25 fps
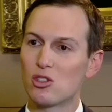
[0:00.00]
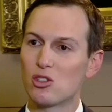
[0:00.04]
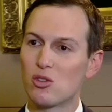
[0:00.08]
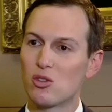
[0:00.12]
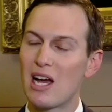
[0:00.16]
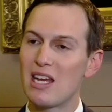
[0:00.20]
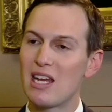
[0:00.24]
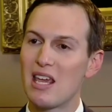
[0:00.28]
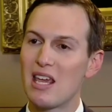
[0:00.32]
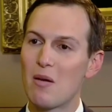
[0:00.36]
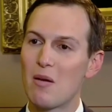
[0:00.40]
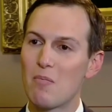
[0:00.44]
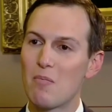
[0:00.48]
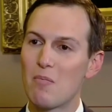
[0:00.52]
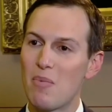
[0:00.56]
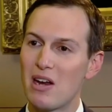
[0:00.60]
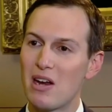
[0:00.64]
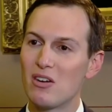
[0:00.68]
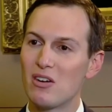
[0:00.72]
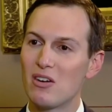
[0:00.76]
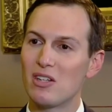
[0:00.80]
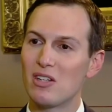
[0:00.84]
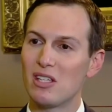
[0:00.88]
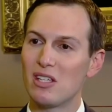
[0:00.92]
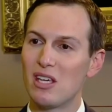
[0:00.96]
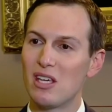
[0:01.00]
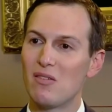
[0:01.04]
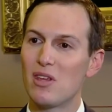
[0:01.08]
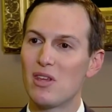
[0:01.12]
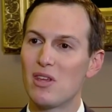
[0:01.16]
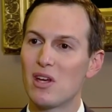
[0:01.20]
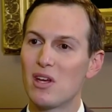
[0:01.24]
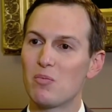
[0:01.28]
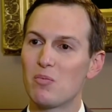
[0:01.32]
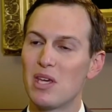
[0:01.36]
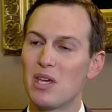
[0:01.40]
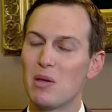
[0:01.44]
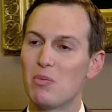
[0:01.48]
trying to get better to give
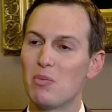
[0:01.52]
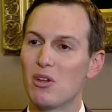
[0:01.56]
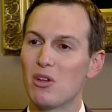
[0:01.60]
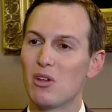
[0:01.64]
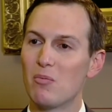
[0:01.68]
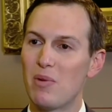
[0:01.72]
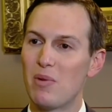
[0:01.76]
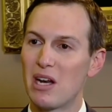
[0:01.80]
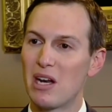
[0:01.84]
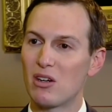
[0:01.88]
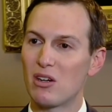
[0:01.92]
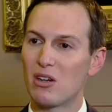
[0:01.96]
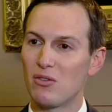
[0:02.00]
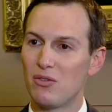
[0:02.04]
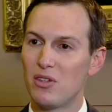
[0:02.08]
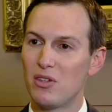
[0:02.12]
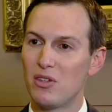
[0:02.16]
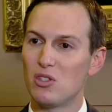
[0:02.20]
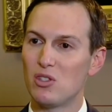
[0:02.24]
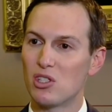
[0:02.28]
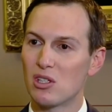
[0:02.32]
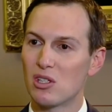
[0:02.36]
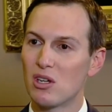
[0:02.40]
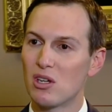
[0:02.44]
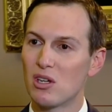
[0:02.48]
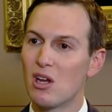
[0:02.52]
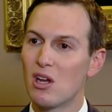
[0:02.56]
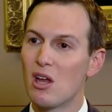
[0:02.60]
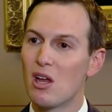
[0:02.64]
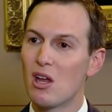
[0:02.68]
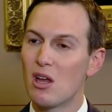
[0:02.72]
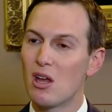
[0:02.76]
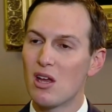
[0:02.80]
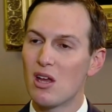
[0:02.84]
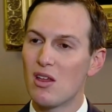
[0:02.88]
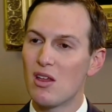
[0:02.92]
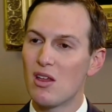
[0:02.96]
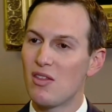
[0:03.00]
their people a better future.
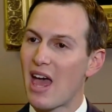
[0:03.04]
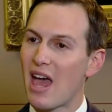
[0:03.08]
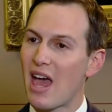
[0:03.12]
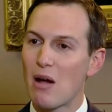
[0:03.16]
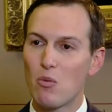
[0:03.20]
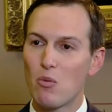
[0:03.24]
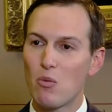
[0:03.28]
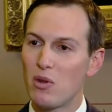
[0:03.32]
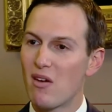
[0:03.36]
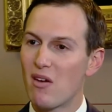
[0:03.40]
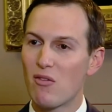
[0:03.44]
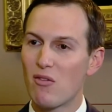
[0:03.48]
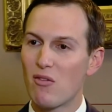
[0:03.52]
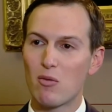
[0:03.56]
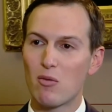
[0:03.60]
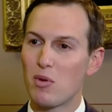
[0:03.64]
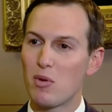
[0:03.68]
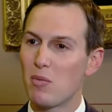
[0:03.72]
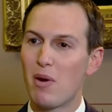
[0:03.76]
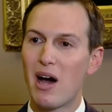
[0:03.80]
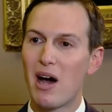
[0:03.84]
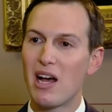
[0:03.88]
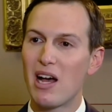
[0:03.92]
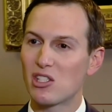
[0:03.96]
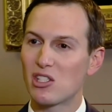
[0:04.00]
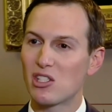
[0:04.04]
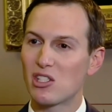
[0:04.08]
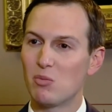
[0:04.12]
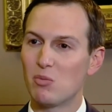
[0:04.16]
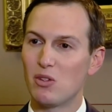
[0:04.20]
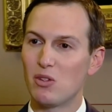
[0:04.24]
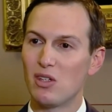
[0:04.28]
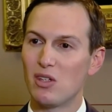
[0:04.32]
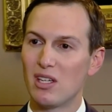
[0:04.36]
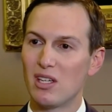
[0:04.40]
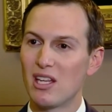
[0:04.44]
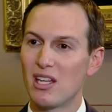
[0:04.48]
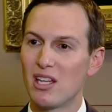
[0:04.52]
That will never be
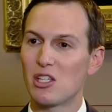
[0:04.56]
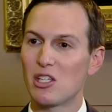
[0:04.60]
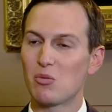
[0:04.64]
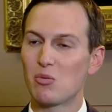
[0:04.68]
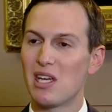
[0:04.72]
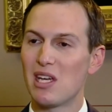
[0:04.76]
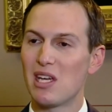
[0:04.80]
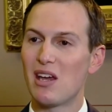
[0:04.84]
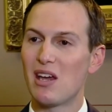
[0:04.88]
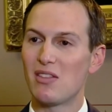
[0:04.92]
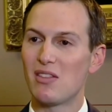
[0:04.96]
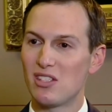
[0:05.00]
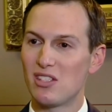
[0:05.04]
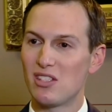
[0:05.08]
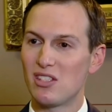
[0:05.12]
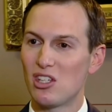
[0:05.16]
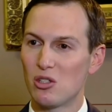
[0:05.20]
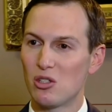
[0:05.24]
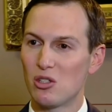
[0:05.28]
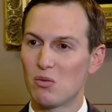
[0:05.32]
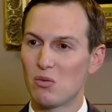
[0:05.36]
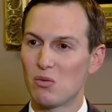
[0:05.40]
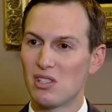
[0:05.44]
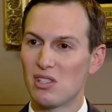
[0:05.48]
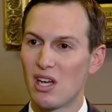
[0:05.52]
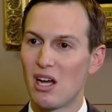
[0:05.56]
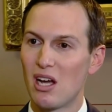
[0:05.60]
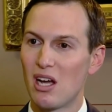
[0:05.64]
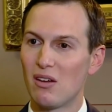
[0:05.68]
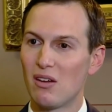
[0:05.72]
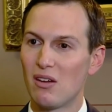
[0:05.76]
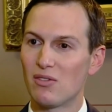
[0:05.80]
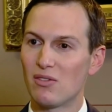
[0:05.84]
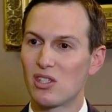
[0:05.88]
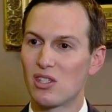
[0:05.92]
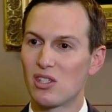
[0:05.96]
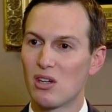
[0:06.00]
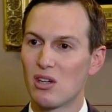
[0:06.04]
possible unless we get this issue
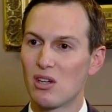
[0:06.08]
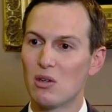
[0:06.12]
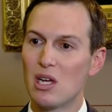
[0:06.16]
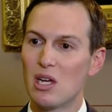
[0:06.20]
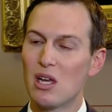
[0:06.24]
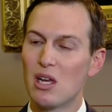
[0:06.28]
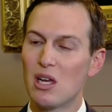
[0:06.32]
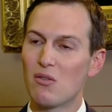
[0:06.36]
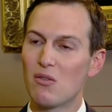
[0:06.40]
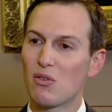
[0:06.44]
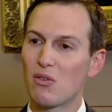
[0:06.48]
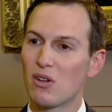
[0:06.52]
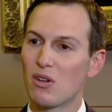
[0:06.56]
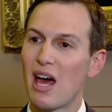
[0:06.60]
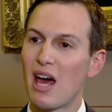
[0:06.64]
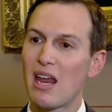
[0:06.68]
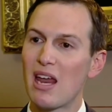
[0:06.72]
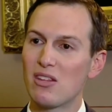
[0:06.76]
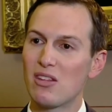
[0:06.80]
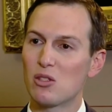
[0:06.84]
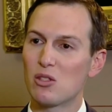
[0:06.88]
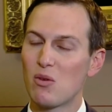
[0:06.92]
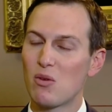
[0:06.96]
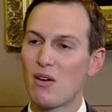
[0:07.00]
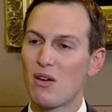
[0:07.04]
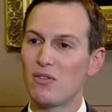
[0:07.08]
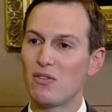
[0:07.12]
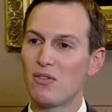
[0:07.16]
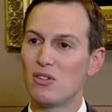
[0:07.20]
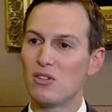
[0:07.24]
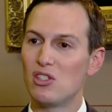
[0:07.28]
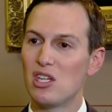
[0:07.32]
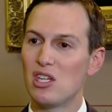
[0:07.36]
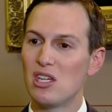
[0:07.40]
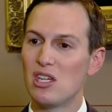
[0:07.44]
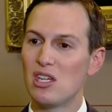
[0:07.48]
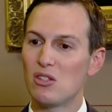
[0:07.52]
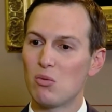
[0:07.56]
resolved. So for a lot of these
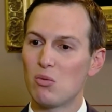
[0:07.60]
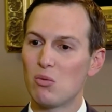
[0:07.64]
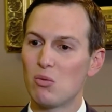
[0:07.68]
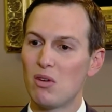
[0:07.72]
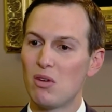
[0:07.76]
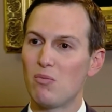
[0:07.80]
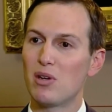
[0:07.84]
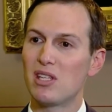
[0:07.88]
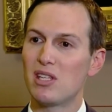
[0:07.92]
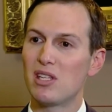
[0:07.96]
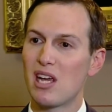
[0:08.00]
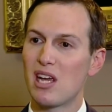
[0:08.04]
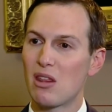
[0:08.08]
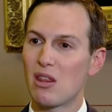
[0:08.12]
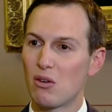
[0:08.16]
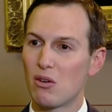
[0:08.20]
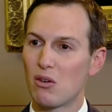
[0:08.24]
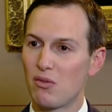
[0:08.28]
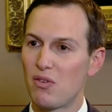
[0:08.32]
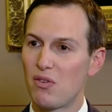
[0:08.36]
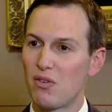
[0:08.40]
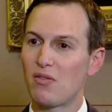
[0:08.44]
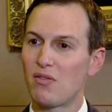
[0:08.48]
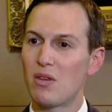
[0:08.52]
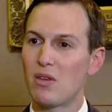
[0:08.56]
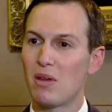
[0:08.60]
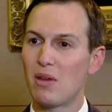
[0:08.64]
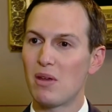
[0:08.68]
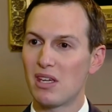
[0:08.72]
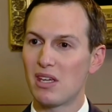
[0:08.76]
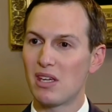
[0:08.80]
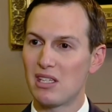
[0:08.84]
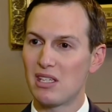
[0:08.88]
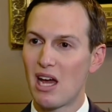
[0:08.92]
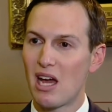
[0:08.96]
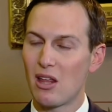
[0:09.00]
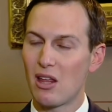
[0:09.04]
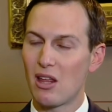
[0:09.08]
refugees, we've put together a $50
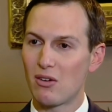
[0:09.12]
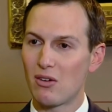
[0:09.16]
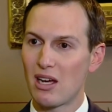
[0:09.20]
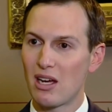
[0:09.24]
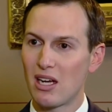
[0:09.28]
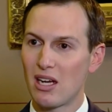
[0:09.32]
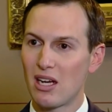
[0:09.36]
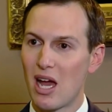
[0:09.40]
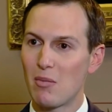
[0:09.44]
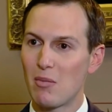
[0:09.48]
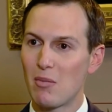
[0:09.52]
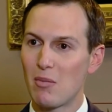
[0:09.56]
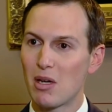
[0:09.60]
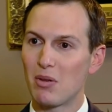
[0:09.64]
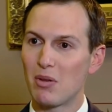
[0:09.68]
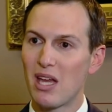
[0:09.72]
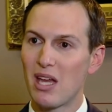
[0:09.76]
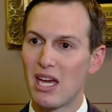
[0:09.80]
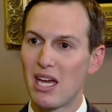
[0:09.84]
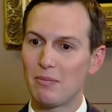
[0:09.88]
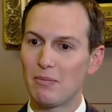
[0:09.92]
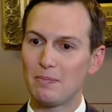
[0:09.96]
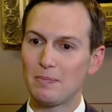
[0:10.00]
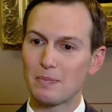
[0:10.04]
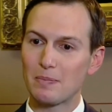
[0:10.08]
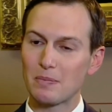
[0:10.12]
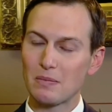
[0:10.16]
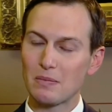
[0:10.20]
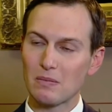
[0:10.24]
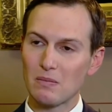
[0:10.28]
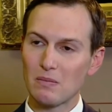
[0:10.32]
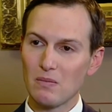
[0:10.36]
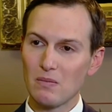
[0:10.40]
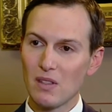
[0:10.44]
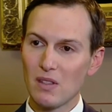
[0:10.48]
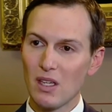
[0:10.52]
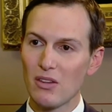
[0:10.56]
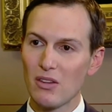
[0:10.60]
billion economic plan.
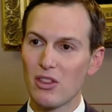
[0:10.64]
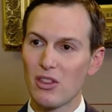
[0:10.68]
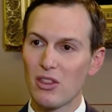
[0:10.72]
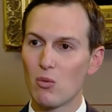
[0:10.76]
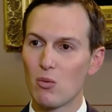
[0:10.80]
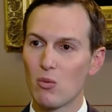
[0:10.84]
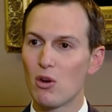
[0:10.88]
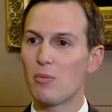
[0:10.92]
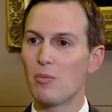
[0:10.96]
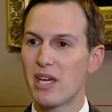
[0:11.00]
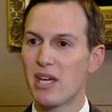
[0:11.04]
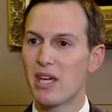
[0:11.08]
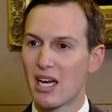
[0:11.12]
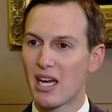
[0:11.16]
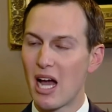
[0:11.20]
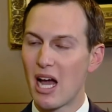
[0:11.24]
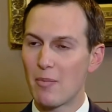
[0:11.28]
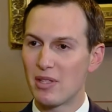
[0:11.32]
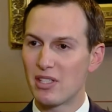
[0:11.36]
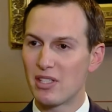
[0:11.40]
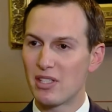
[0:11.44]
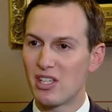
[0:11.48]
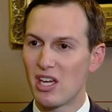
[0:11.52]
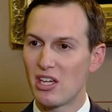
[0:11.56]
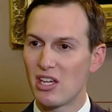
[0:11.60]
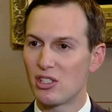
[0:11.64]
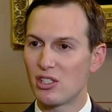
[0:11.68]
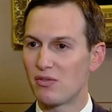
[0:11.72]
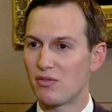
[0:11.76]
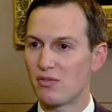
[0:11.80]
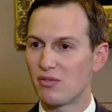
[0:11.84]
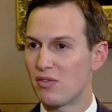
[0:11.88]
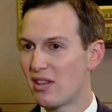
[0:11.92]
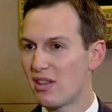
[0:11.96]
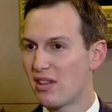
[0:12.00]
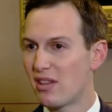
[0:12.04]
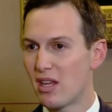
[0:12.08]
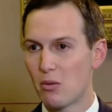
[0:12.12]
There will be a compensation
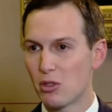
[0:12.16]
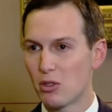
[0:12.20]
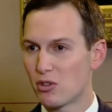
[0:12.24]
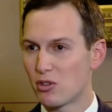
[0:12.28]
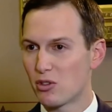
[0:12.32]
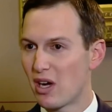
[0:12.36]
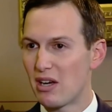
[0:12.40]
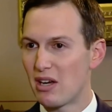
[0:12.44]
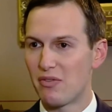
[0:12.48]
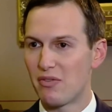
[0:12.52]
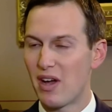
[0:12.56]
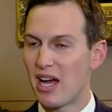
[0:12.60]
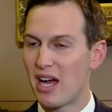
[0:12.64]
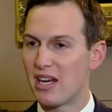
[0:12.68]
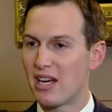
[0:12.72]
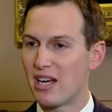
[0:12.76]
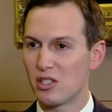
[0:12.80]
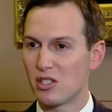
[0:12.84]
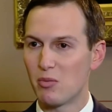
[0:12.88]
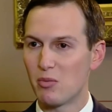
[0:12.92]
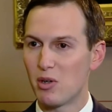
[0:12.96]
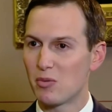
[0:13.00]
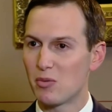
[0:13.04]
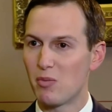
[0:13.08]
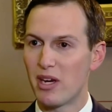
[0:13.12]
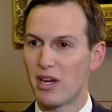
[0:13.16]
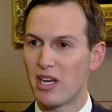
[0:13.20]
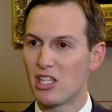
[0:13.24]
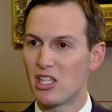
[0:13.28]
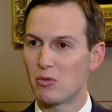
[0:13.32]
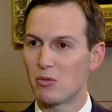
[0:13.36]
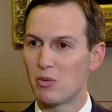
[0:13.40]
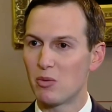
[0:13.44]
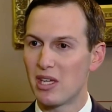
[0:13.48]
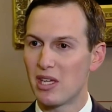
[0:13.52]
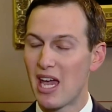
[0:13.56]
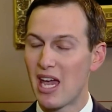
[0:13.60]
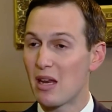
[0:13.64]
fund that will try to find as much money
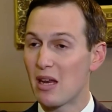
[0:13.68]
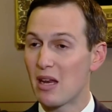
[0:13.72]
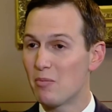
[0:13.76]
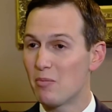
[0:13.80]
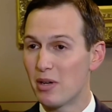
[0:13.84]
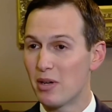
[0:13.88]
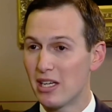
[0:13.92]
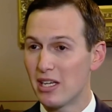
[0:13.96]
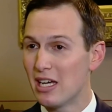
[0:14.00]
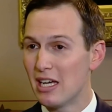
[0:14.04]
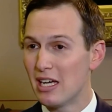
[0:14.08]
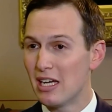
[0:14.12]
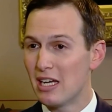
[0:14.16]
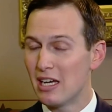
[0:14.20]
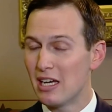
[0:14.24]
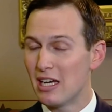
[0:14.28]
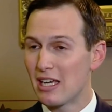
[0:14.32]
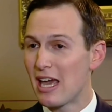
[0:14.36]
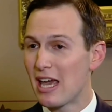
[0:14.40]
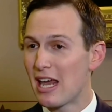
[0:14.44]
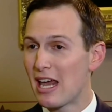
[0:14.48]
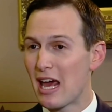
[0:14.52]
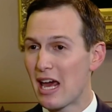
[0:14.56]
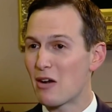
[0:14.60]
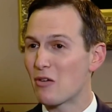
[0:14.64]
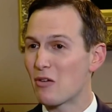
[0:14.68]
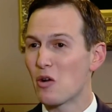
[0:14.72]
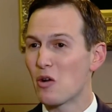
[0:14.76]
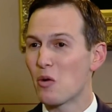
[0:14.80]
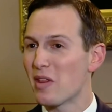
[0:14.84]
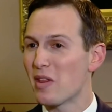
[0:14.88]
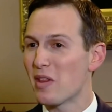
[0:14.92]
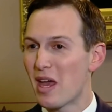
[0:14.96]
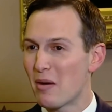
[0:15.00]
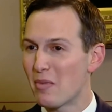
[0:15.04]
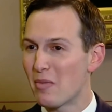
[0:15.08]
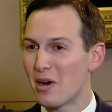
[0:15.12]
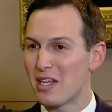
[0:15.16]
as we can. But again, I don't know
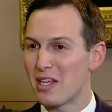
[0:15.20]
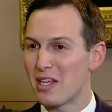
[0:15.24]
where that